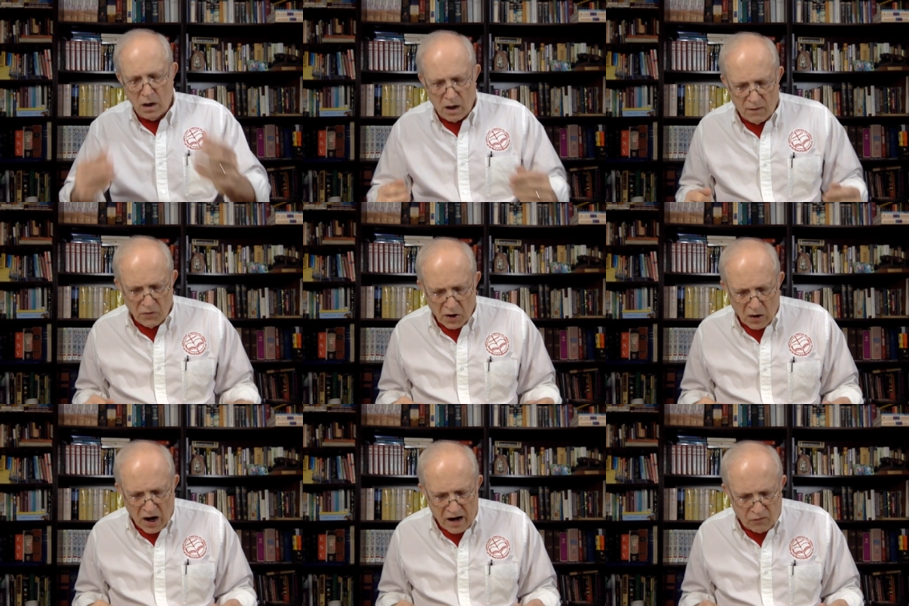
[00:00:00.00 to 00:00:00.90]
of their
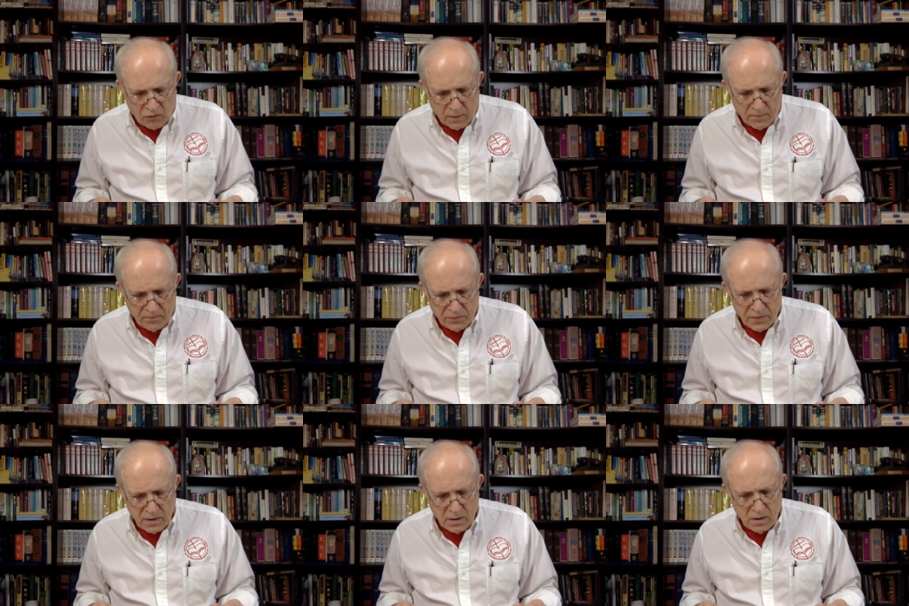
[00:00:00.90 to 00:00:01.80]
life.
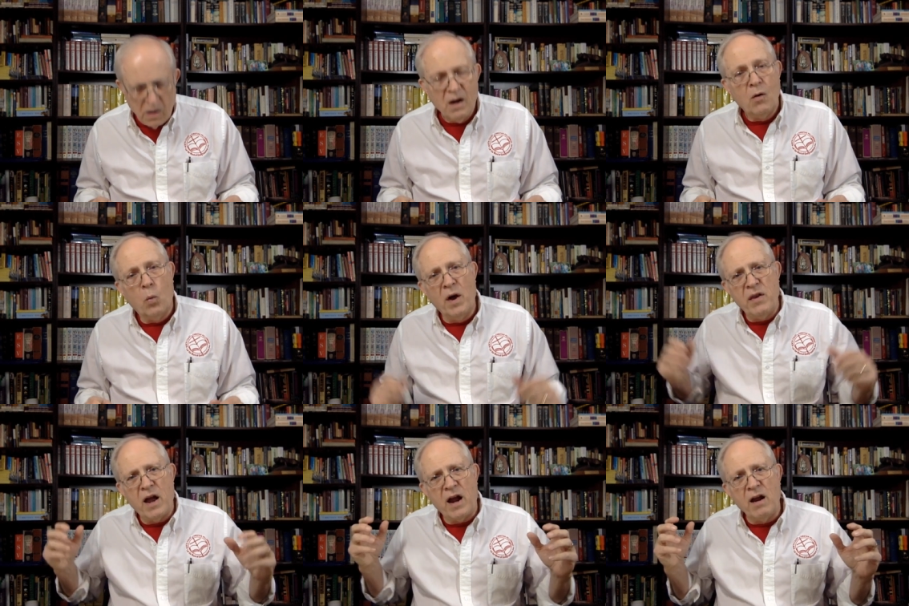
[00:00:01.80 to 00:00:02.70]
When
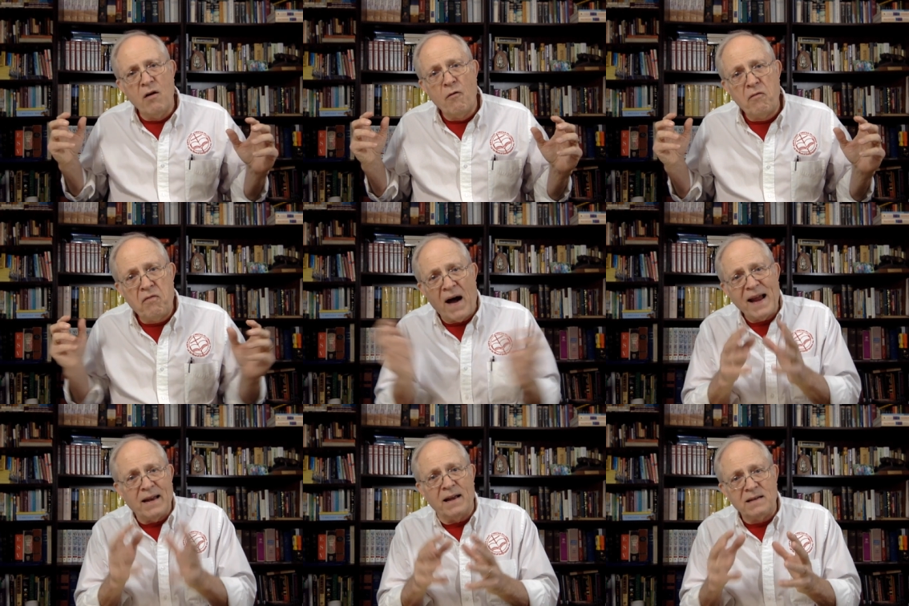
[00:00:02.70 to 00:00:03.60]
they
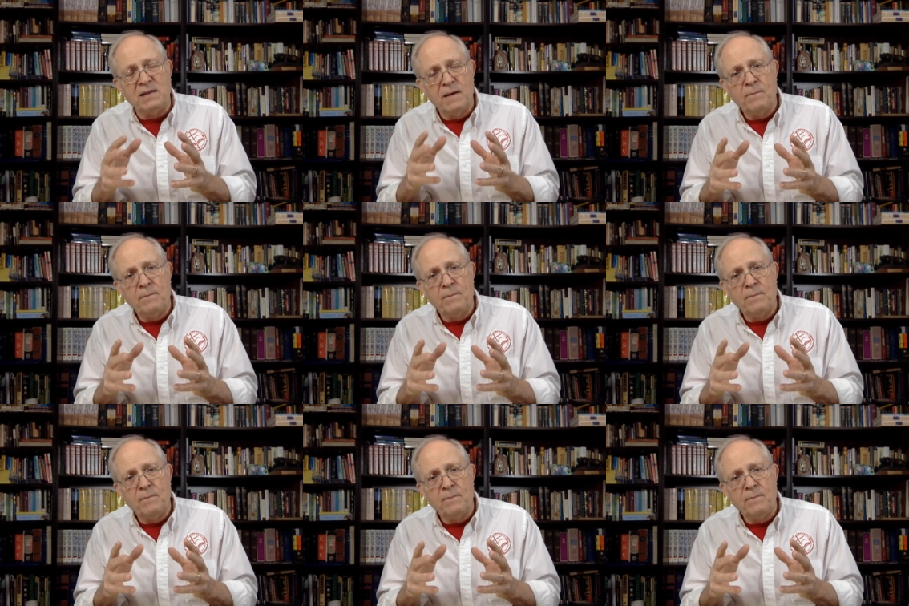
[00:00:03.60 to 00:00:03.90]
fight it